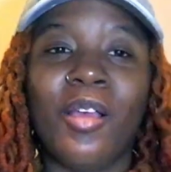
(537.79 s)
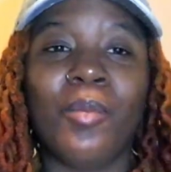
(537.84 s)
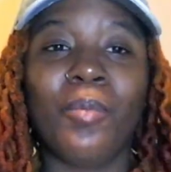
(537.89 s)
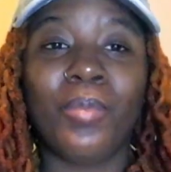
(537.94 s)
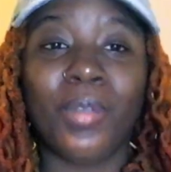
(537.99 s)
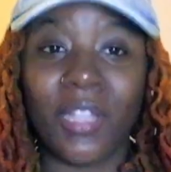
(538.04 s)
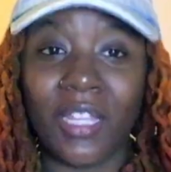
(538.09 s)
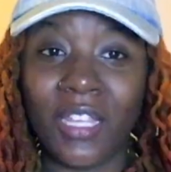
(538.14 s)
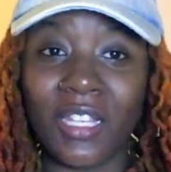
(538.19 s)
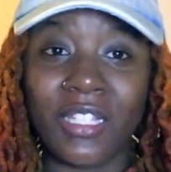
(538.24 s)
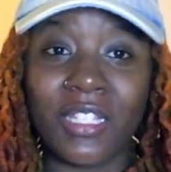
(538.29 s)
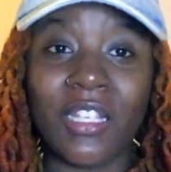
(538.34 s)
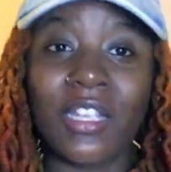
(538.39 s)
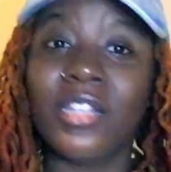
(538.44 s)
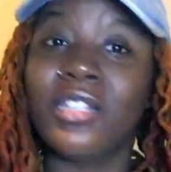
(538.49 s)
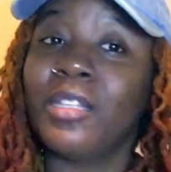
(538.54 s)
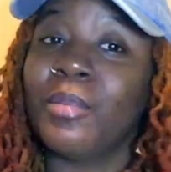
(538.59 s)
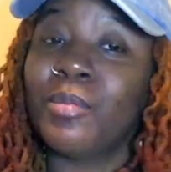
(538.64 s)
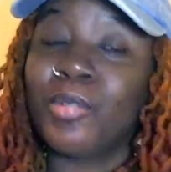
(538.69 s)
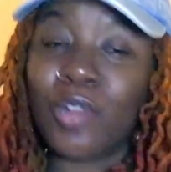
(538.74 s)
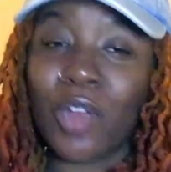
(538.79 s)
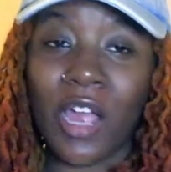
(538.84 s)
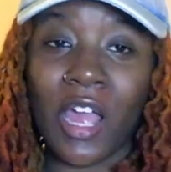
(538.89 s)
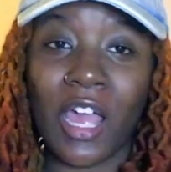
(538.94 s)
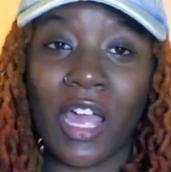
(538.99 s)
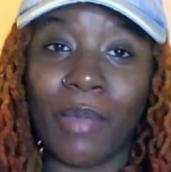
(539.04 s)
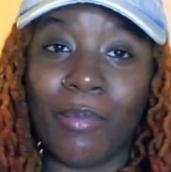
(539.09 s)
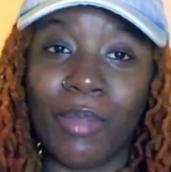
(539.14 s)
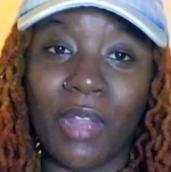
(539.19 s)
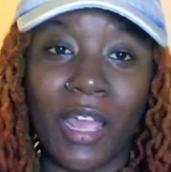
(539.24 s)
Please
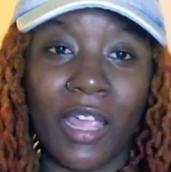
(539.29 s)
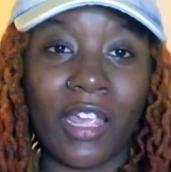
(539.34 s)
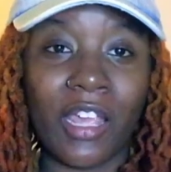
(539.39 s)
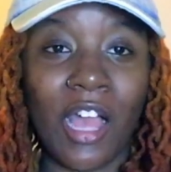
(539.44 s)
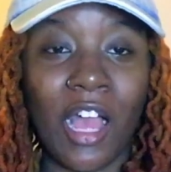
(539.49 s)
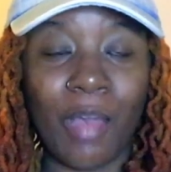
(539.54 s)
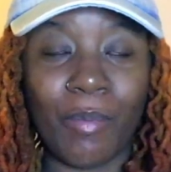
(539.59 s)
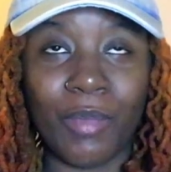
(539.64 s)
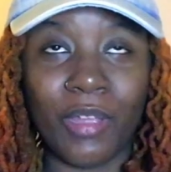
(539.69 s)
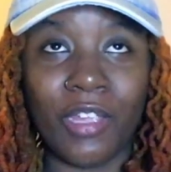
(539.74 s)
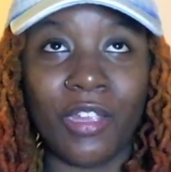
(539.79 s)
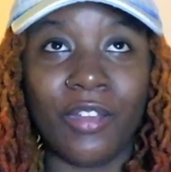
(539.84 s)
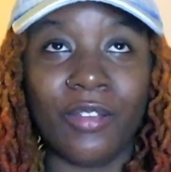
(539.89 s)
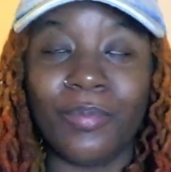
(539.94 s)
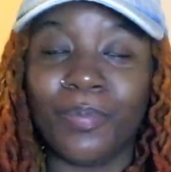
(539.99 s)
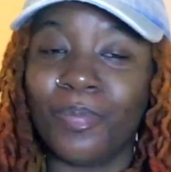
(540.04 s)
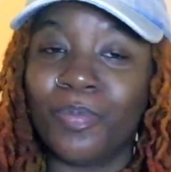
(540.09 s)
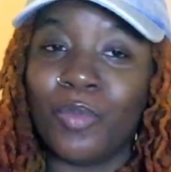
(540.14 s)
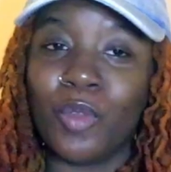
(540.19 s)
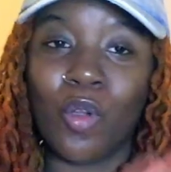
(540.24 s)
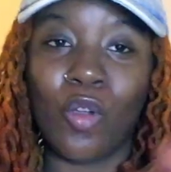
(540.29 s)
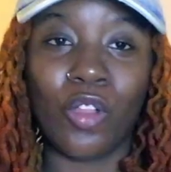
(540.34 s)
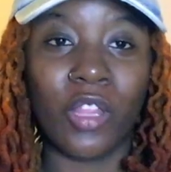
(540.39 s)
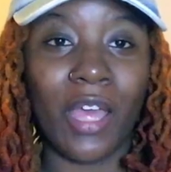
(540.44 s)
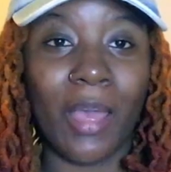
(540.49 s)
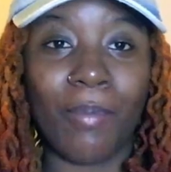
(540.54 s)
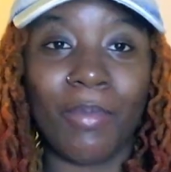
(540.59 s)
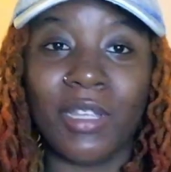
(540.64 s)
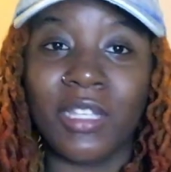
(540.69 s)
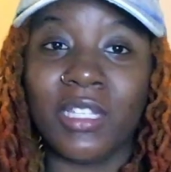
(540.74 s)
subscribe, like, comment, all
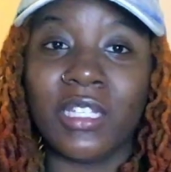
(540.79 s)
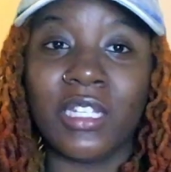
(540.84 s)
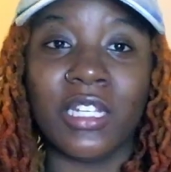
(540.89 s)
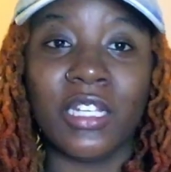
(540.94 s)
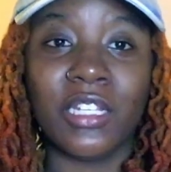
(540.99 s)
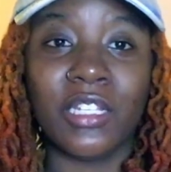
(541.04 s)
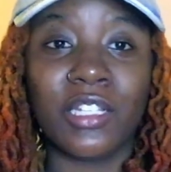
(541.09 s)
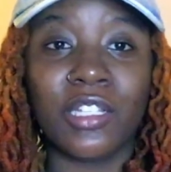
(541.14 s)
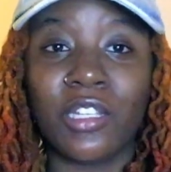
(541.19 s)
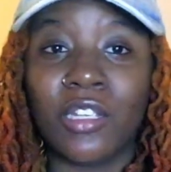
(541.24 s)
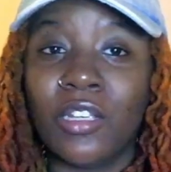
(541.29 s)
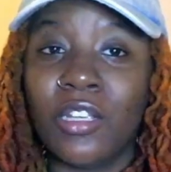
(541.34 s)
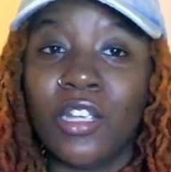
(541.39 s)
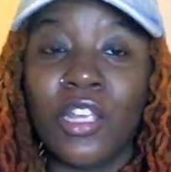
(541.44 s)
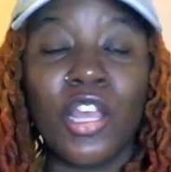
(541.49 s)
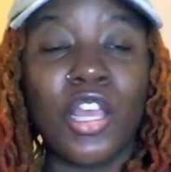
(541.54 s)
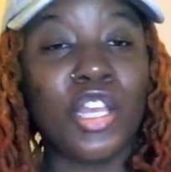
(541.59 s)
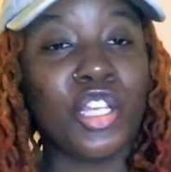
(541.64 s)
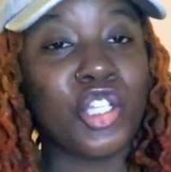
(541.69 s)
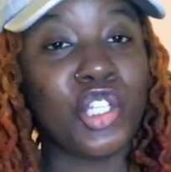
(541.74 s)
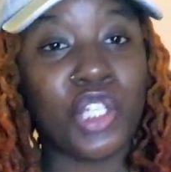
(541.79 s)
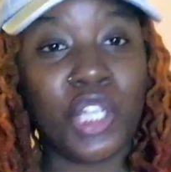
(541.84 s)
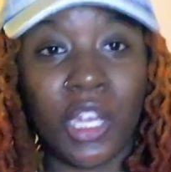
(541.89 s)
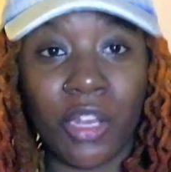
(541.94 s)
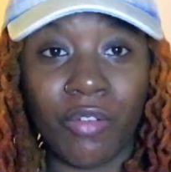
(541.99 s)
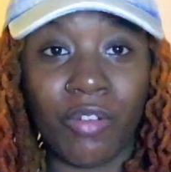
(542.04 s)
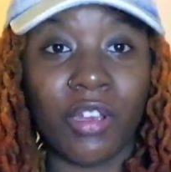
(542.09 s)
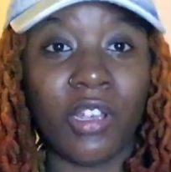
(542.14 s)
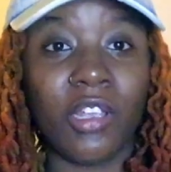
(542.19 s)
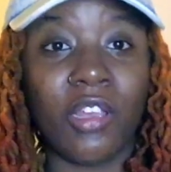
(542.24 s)
that business.
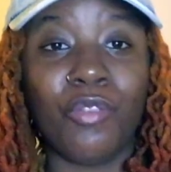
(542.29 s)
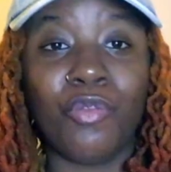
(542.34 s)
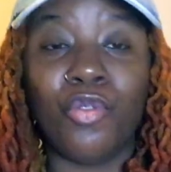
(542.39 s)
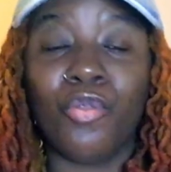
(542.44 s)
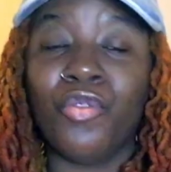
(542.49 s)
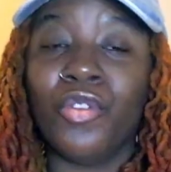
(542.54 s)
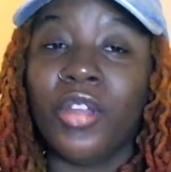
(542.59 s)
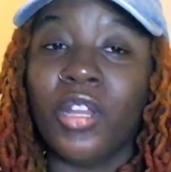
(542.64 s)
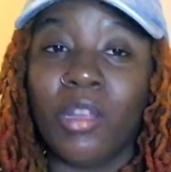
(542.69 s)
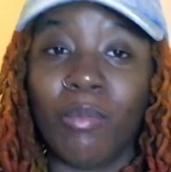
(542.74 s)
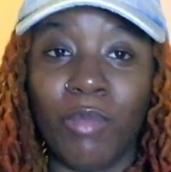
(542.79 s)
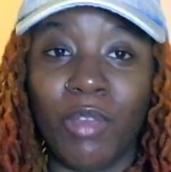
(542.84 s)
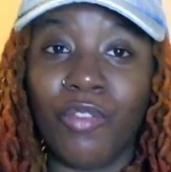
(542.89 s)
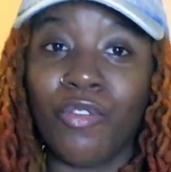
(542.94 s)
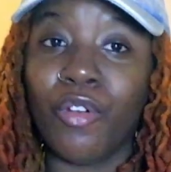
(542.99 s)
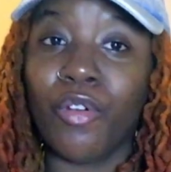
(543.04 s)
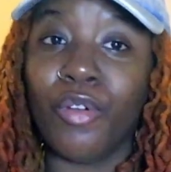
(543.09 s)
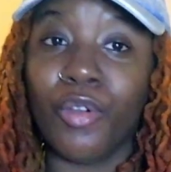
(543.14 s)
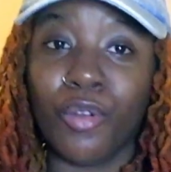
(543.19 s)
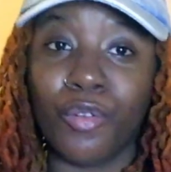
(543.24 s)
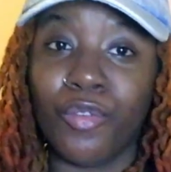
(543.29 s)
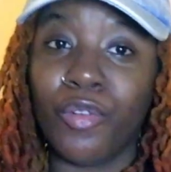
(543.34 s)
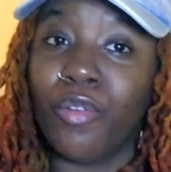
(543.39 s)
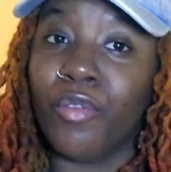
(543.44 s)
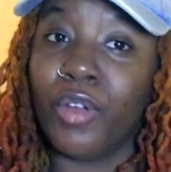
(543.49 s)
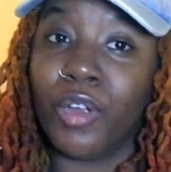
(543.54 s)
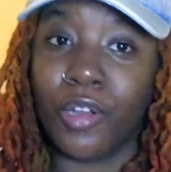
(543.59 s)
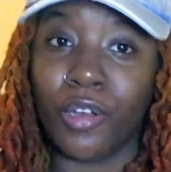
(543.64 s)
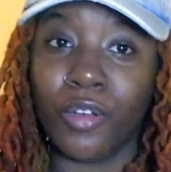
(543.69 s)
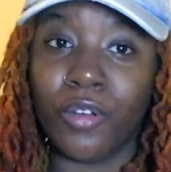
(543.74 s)
Share it if you feeling me for
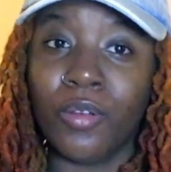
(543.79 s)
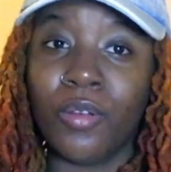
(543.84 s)
real.